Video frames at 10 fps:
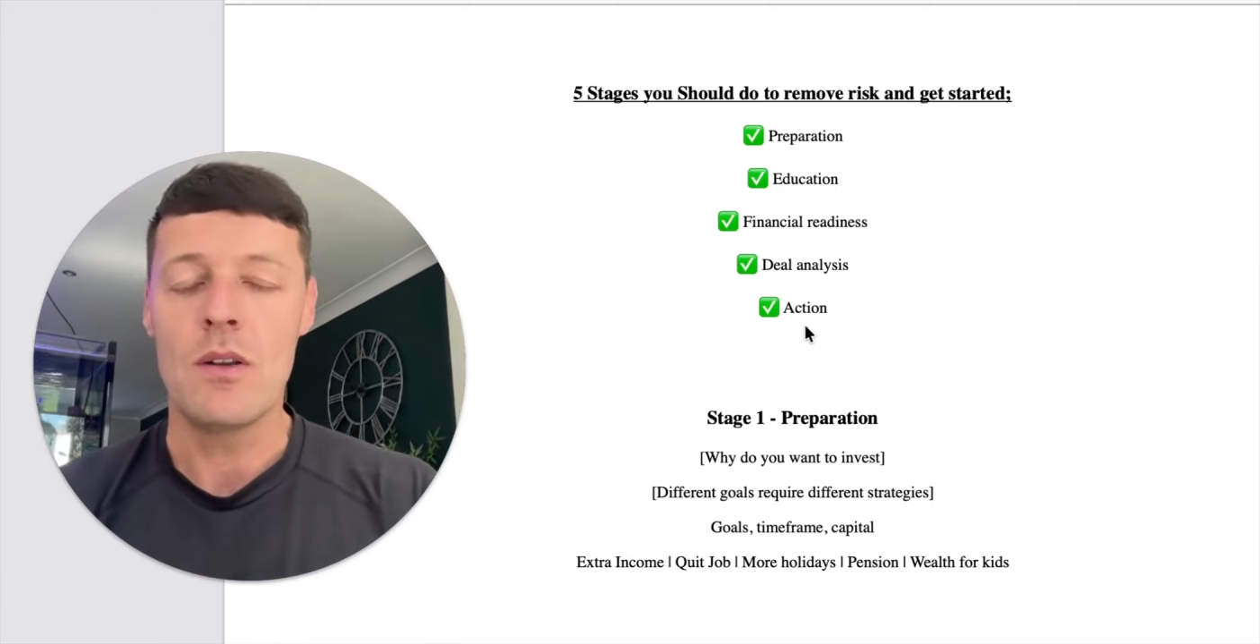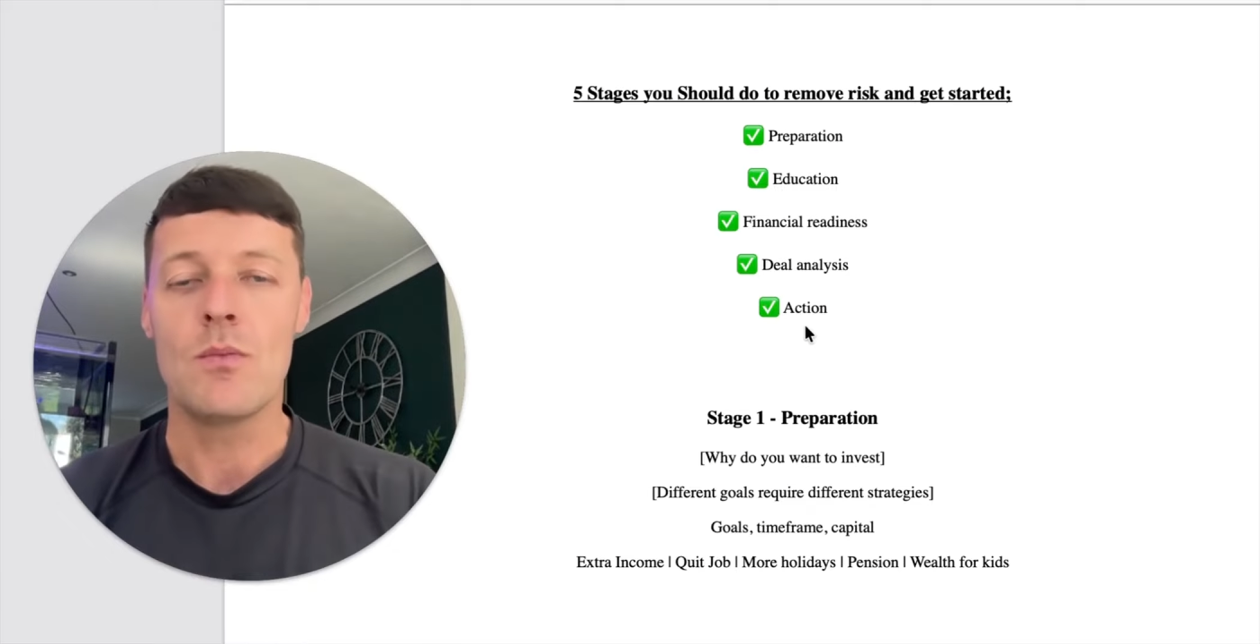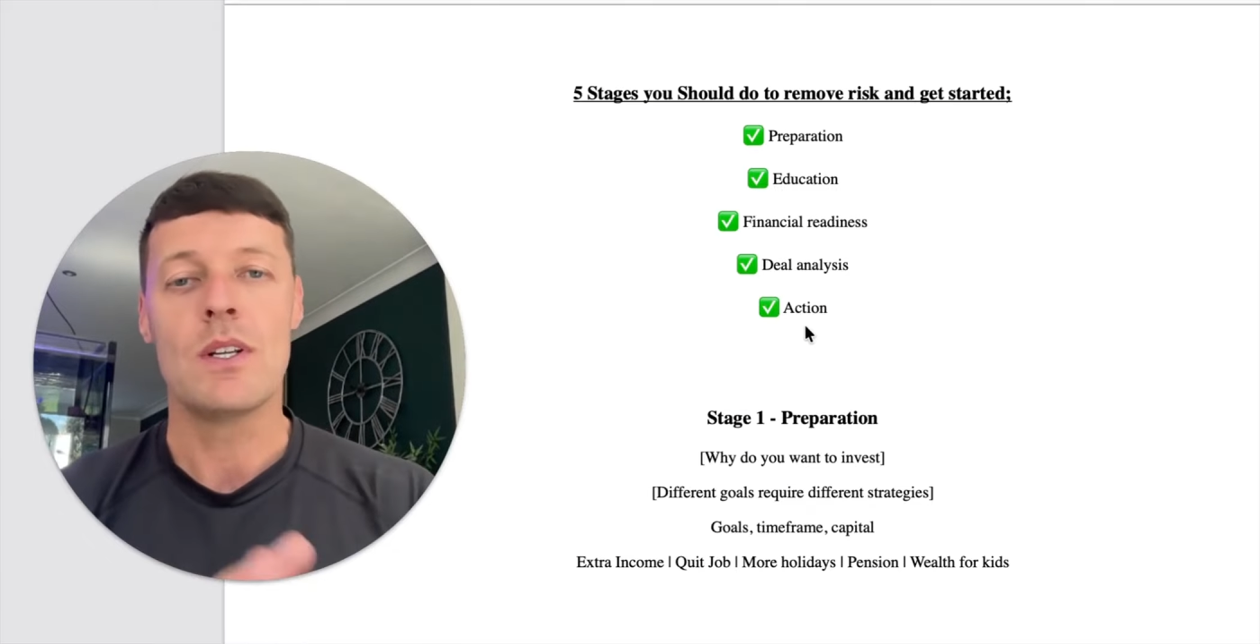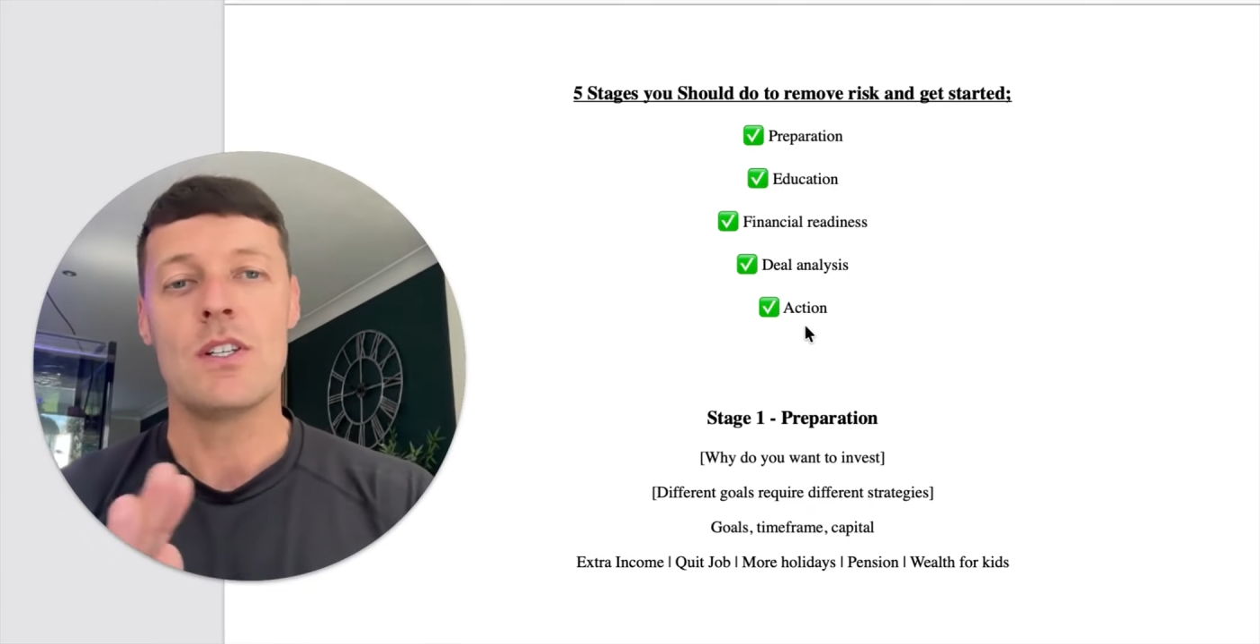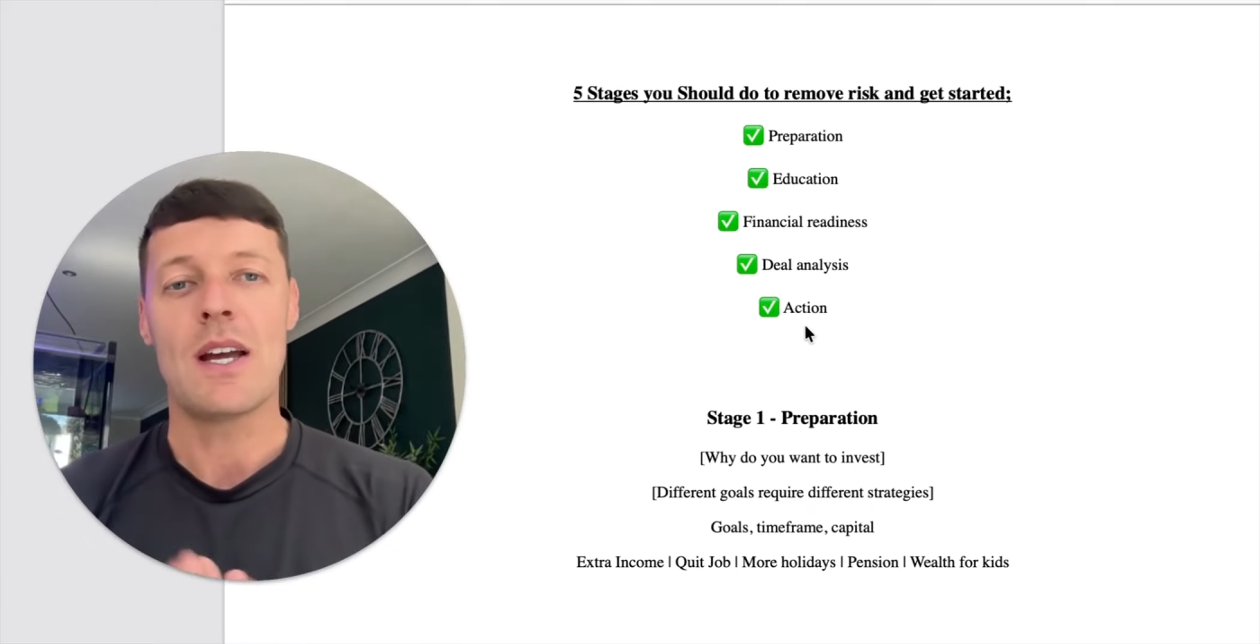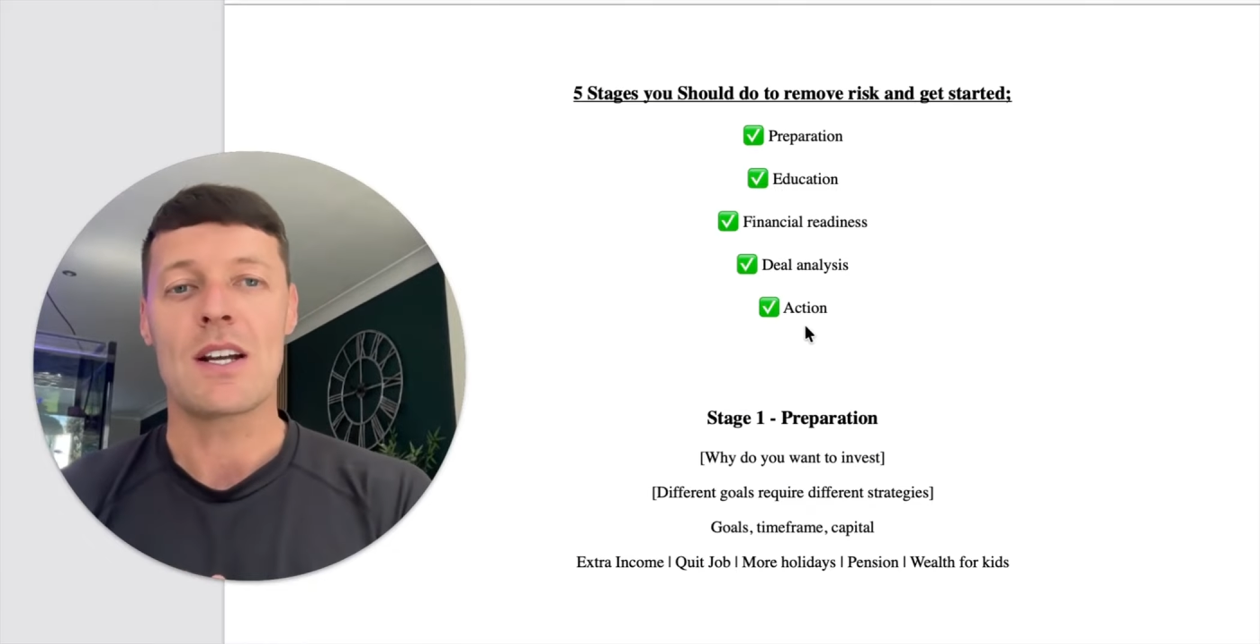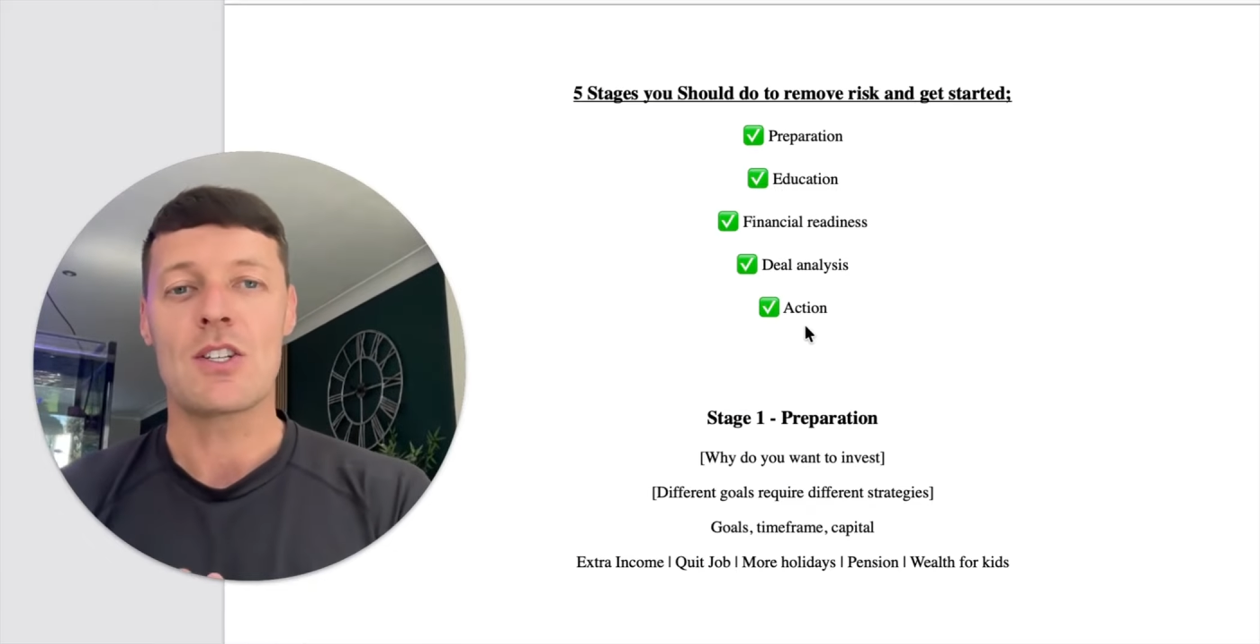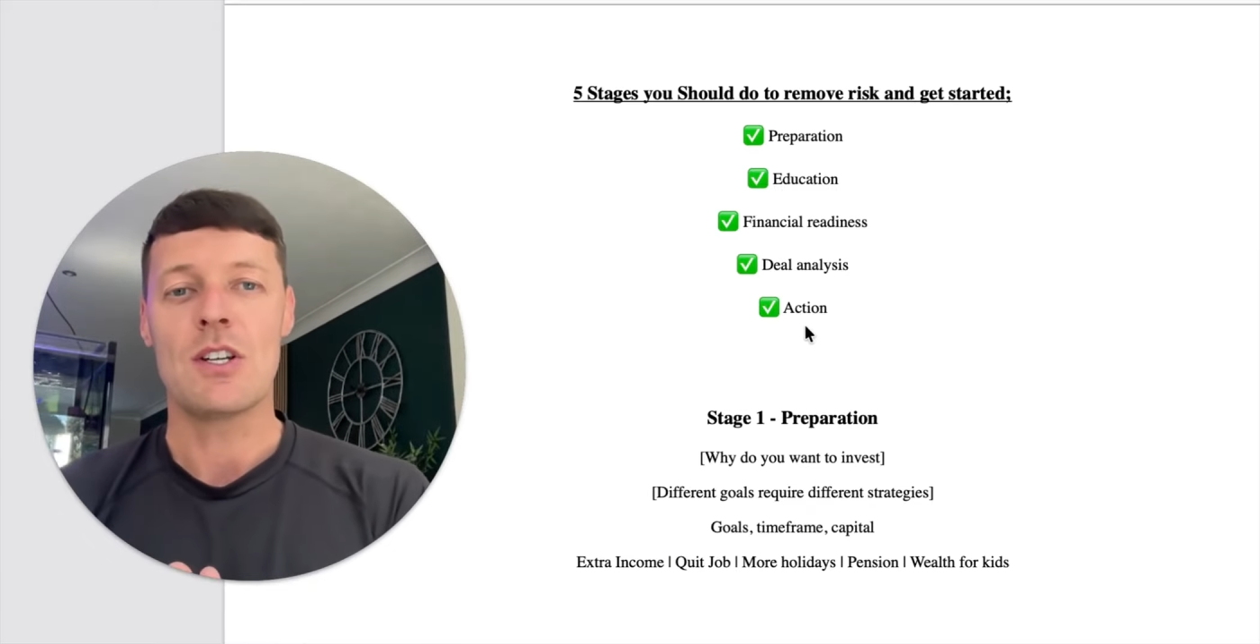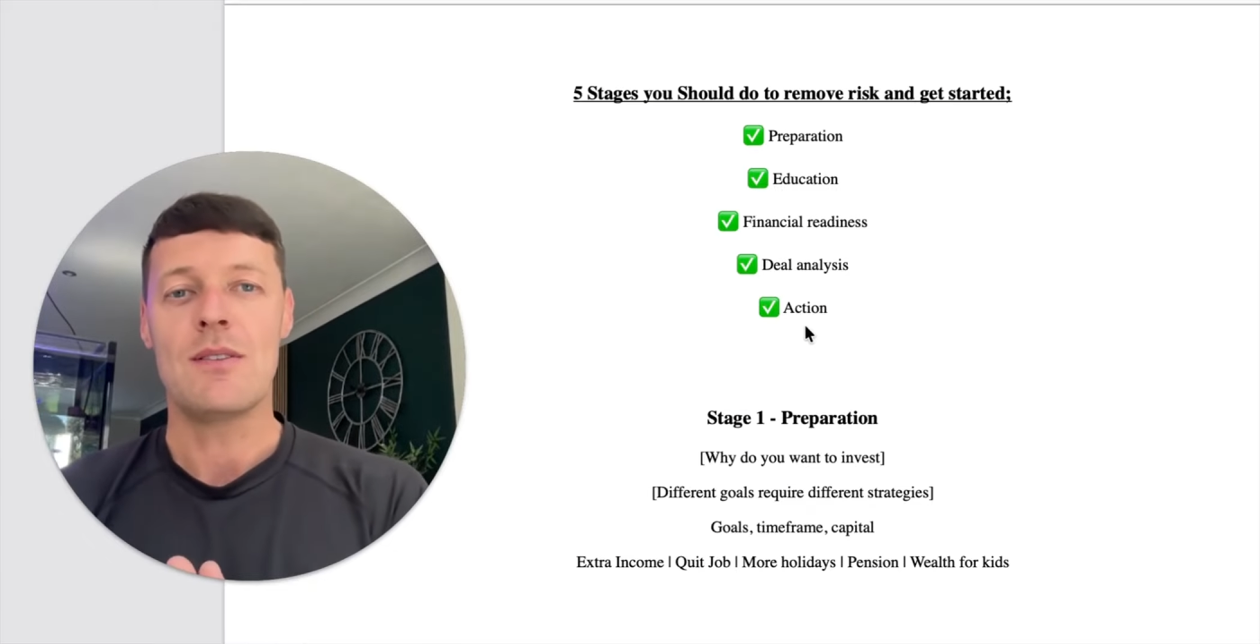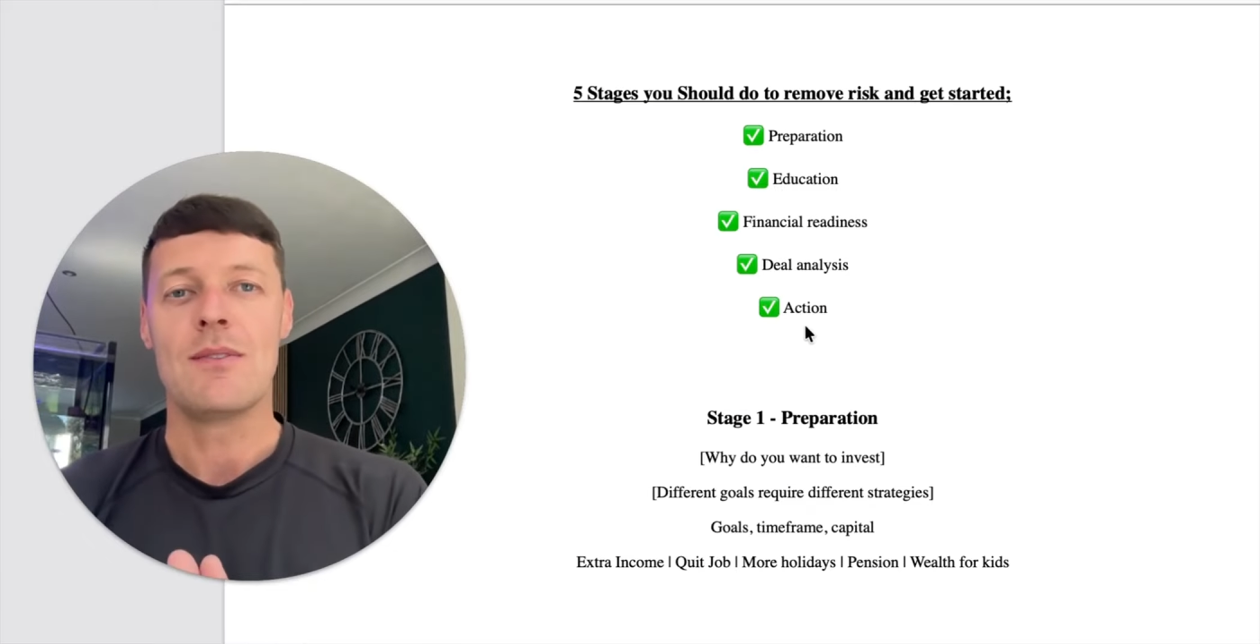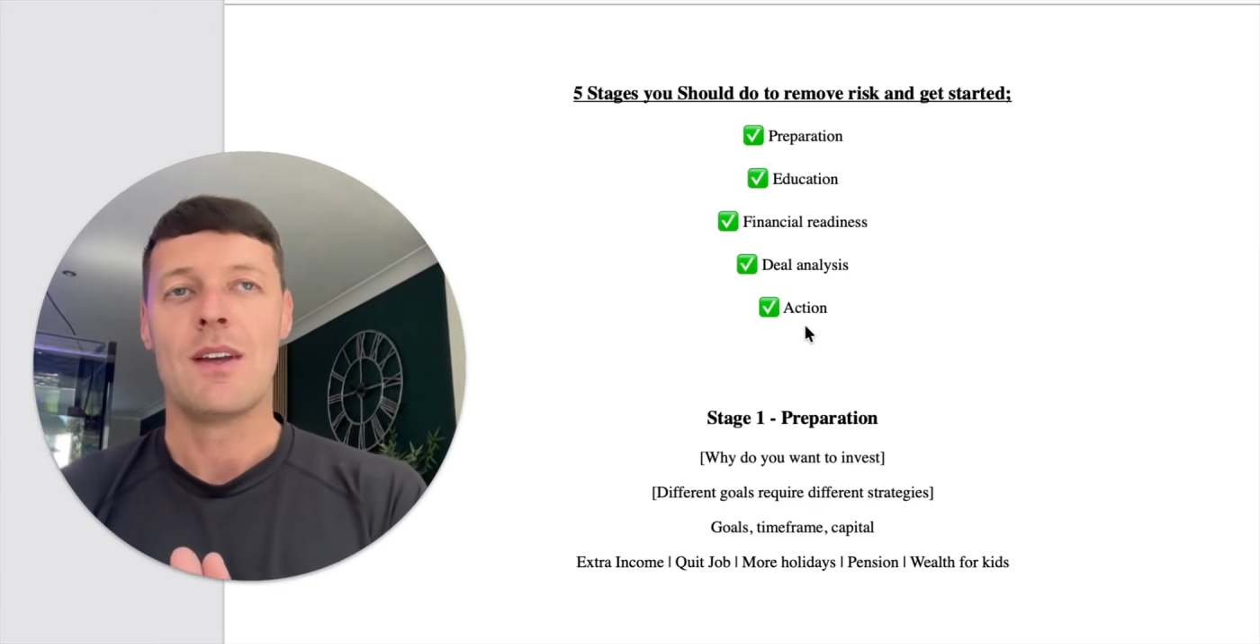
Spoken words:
which is action,